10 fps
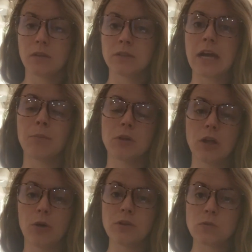down
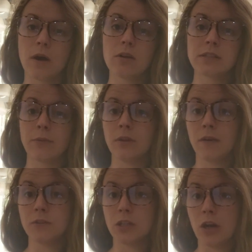below as well, because I would
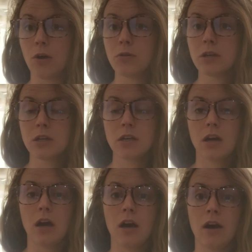love to know,
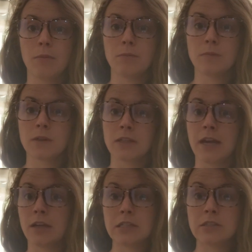because
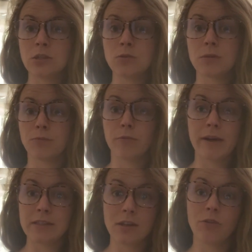I could use them for
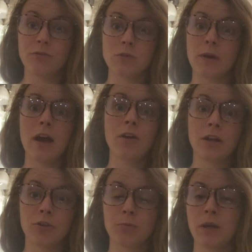myself as well,
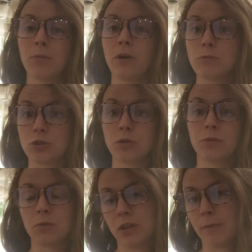and other people I'm sure
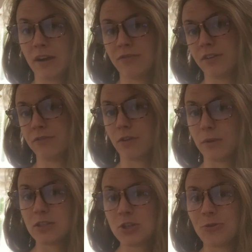would really benefit from
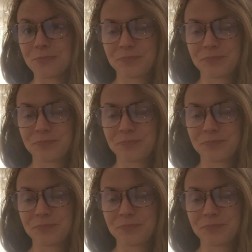it too.